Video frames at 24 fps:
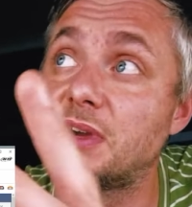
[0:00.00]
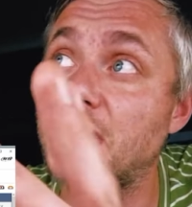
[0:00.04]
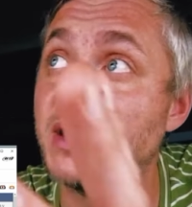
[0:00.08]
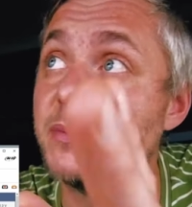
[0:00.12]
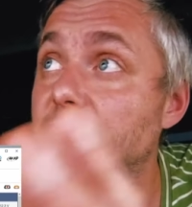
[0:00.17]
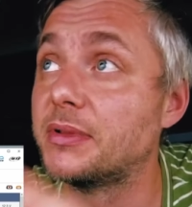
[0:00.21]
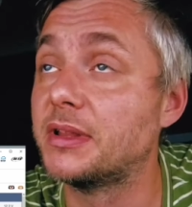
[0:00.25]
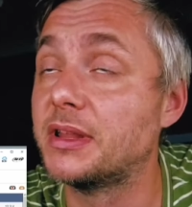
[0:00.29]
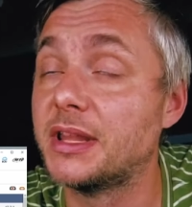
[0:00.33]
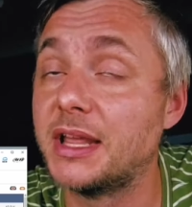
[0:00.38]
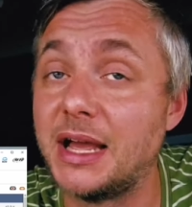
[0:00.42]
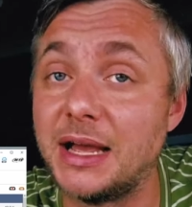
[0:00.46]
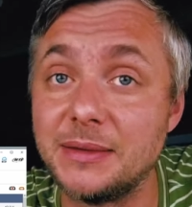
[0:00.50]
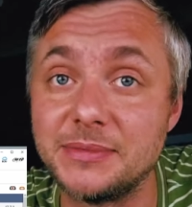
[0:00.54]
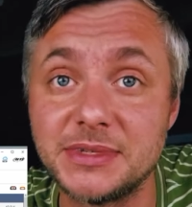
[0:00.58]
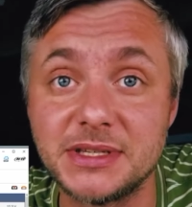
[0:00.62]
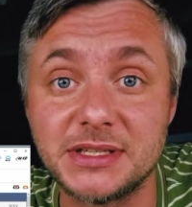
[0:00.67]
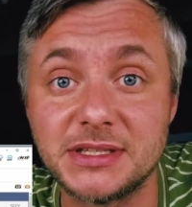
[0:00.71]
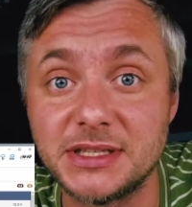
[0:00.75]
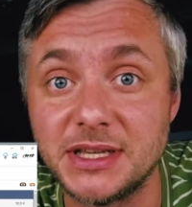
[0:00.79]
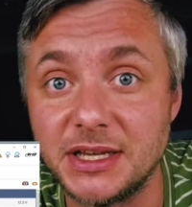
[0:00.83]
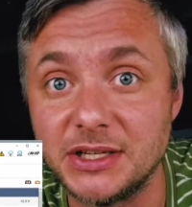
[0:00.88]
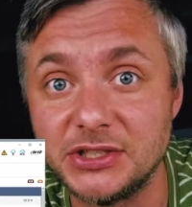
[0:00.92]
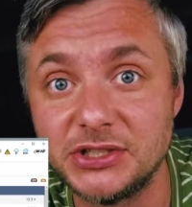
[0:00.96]
couple of laps, a
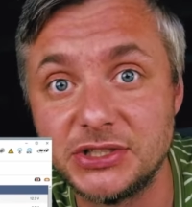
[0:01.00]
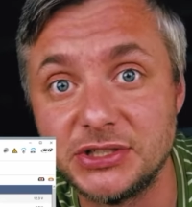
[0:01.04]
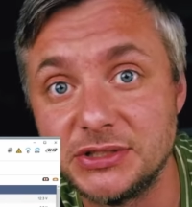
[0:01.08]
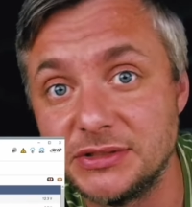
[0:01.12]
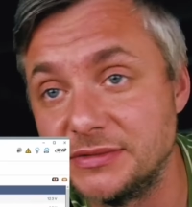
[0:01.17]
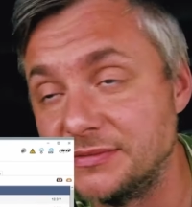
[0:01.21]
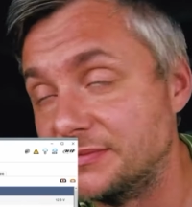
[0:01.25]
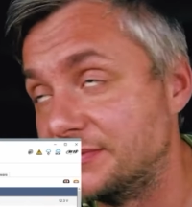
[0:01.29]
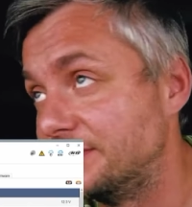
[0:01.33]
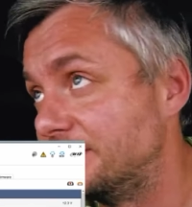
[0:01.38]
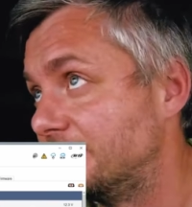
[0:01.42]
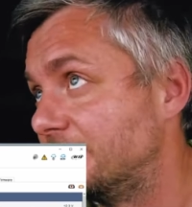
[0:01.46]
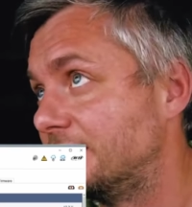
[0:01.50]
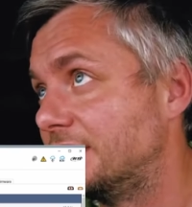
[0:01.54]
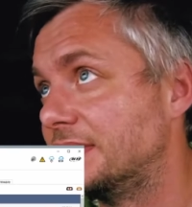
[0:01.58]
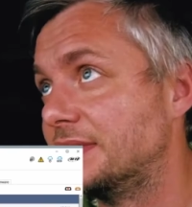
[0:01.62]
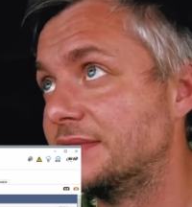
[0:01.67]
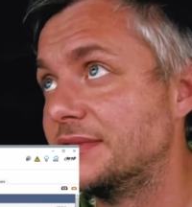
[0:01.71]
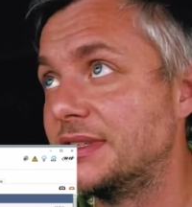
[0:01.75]
session,